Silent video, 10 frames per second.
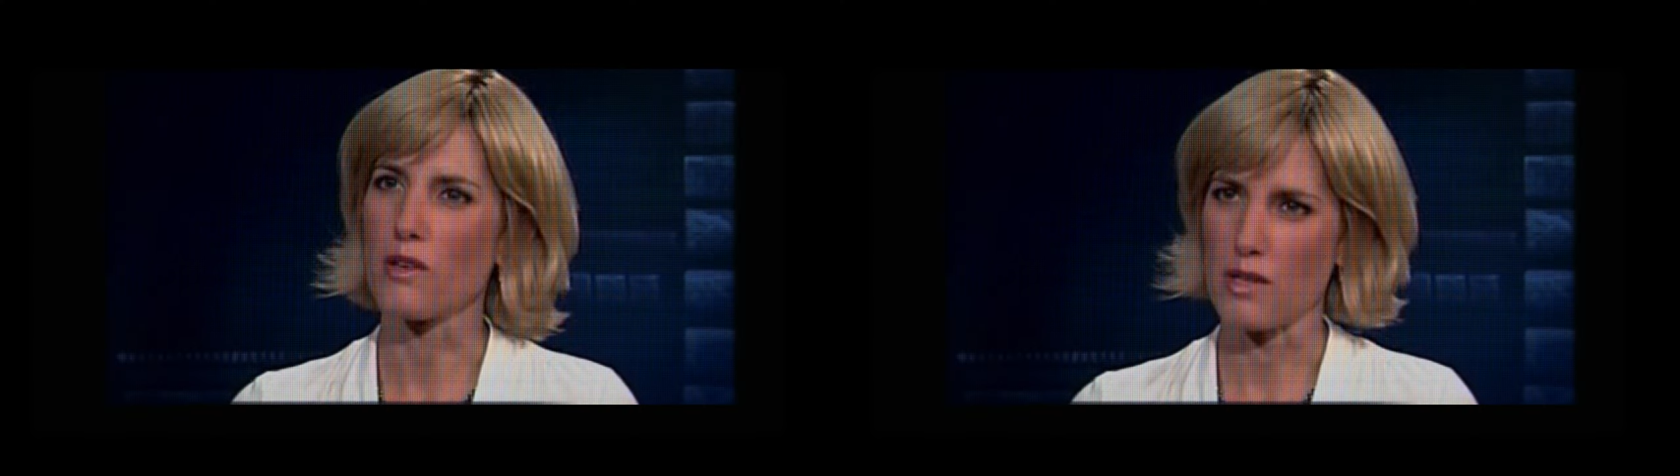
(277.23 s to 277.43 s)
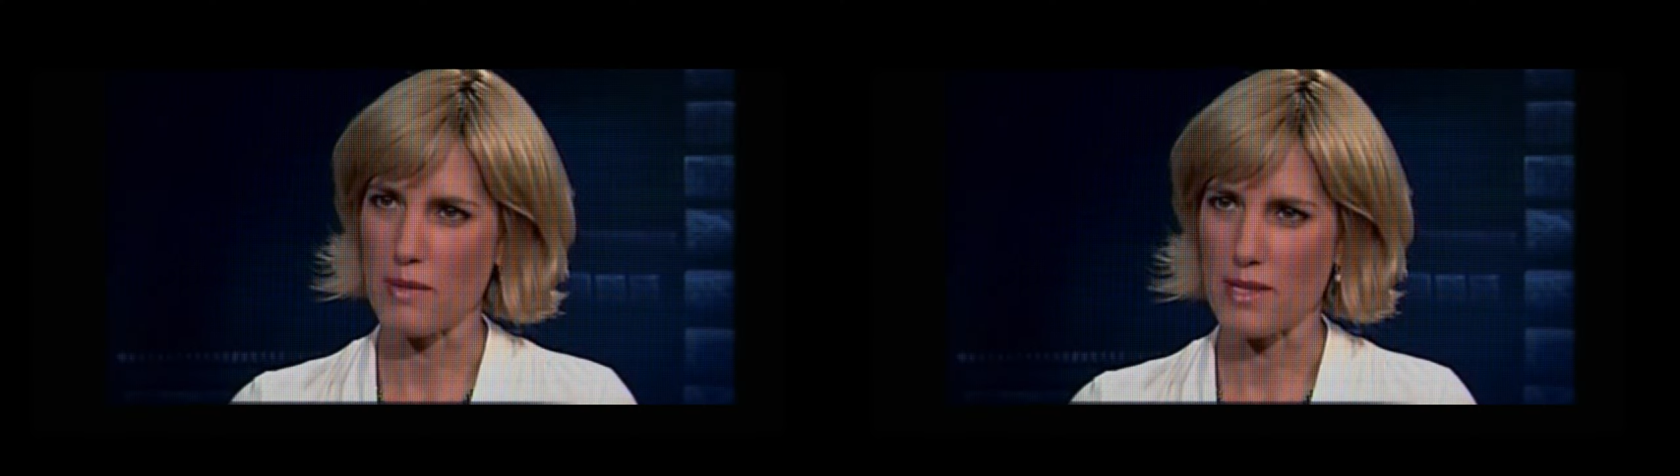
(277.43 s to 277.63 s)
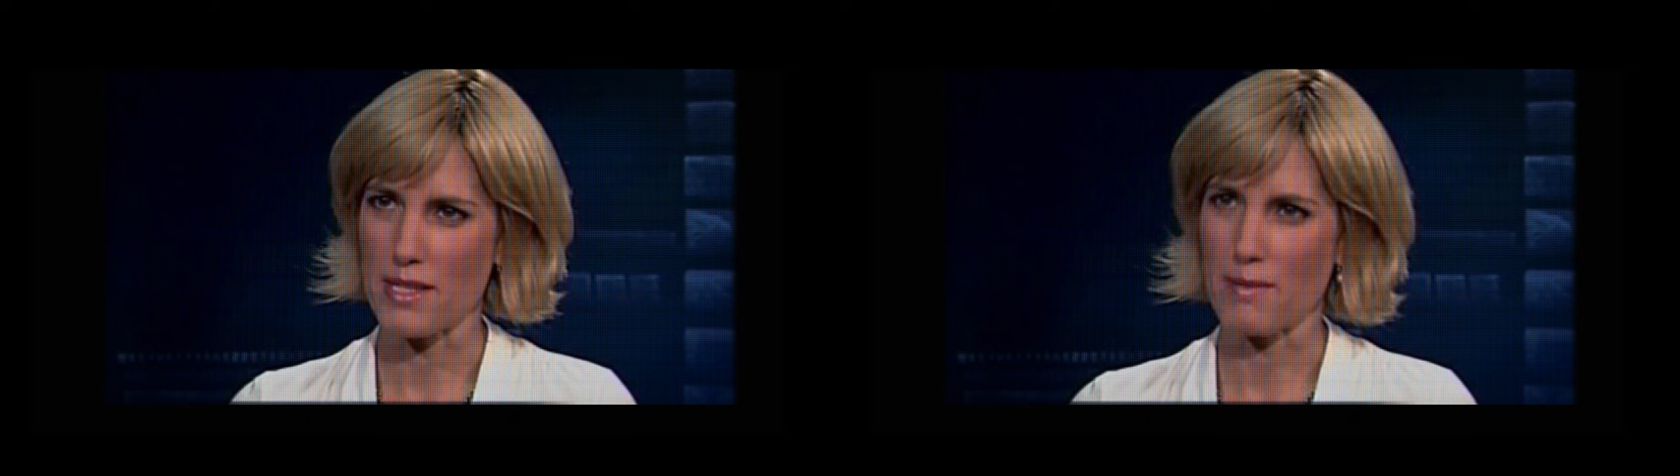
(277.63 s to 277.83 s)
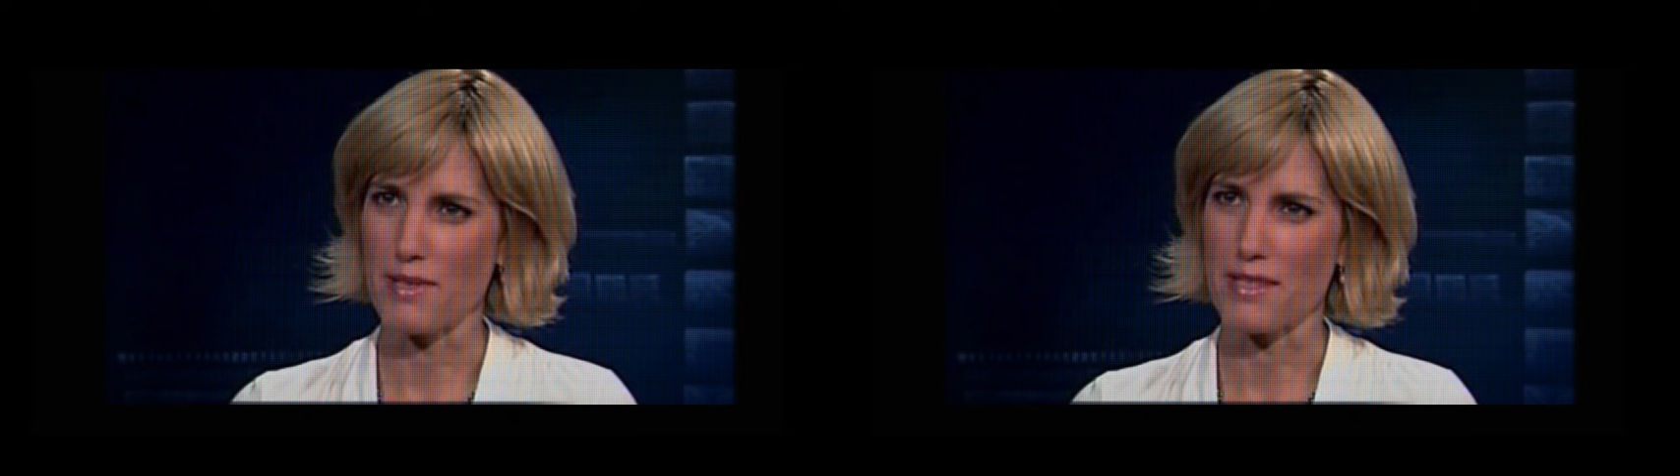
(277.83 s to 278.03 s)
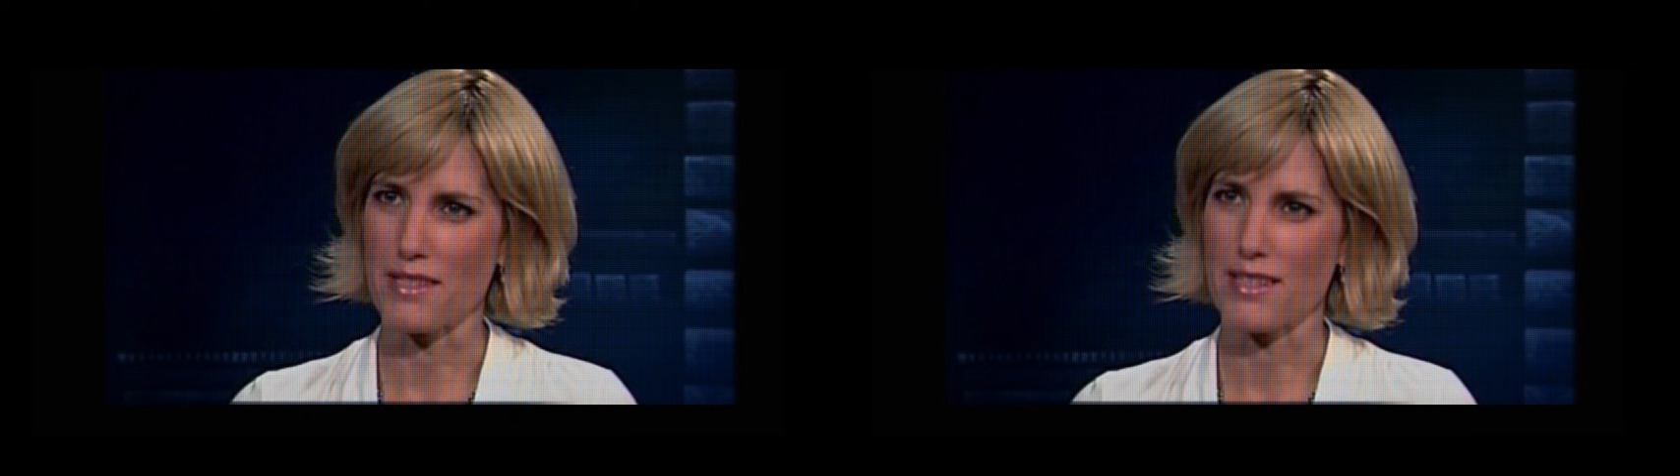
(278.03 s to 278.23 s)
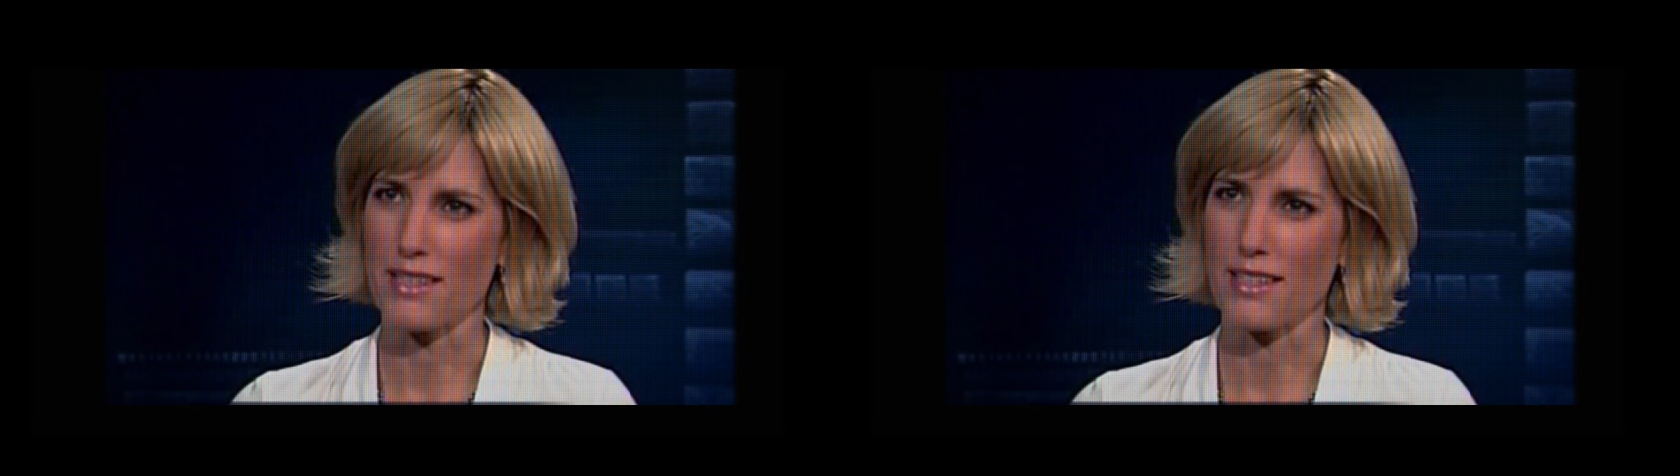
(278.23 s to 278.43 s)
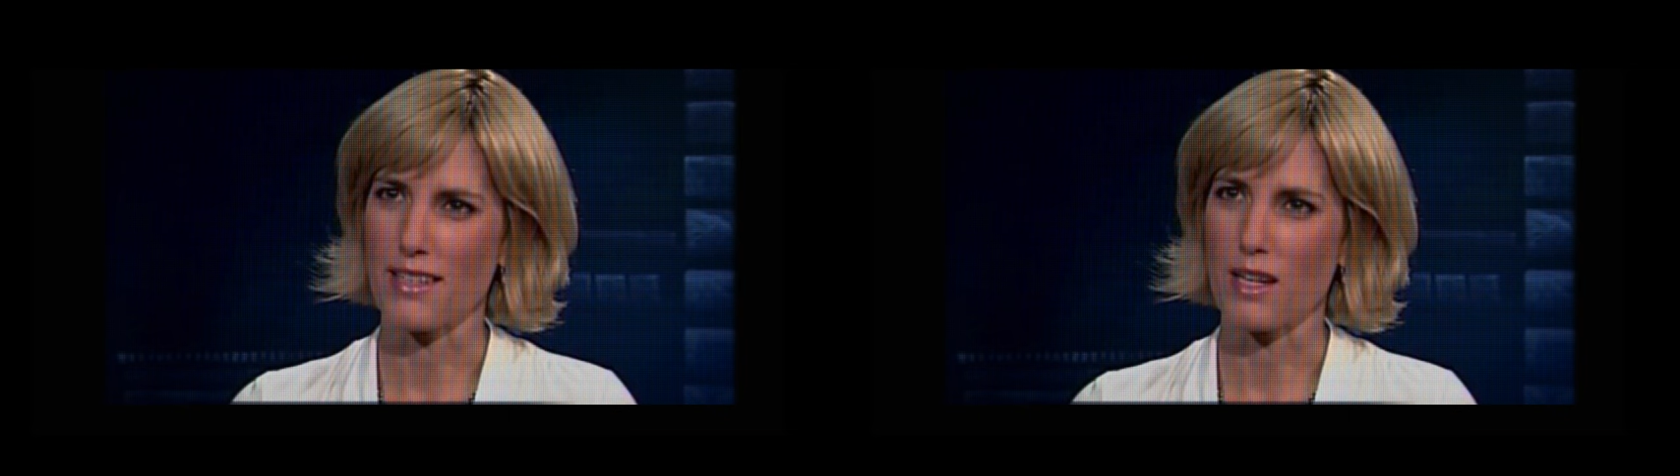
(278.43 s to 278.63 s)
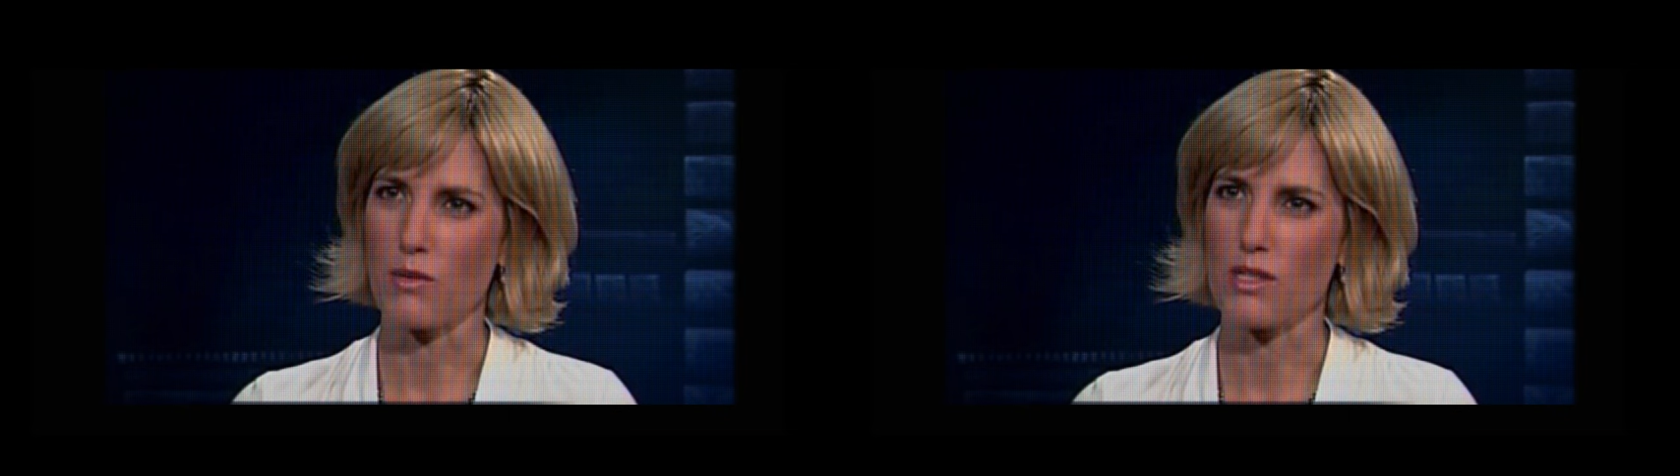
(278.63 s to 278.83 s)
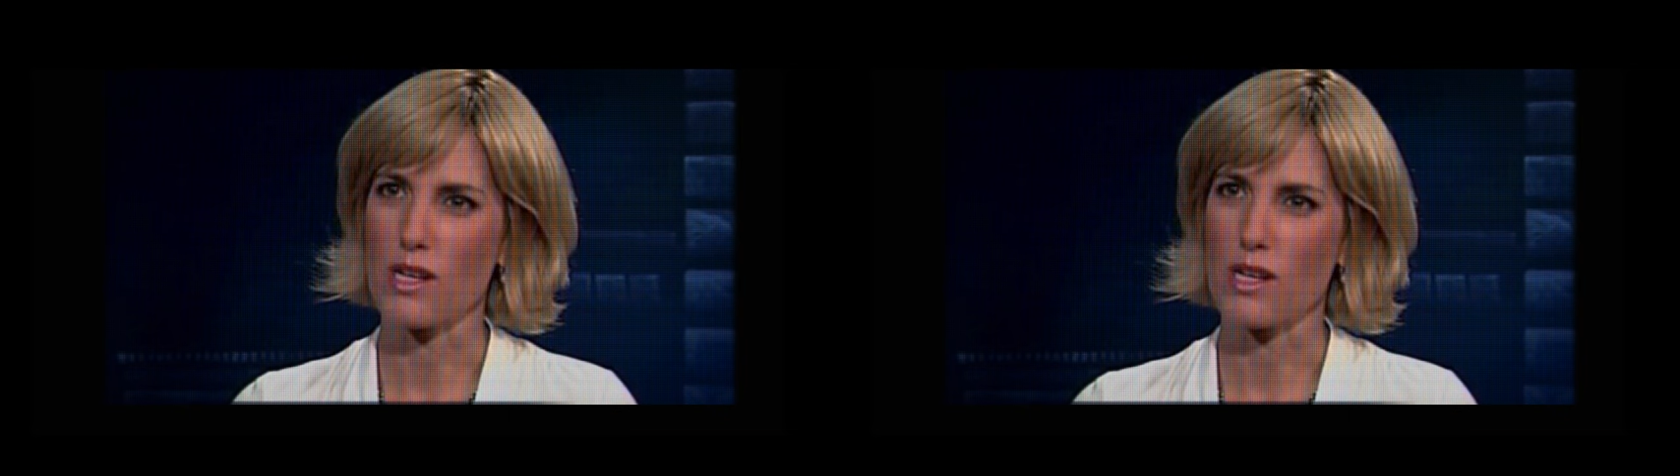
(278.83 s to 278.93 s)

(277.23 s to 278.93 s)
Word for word: MSNBC. I was not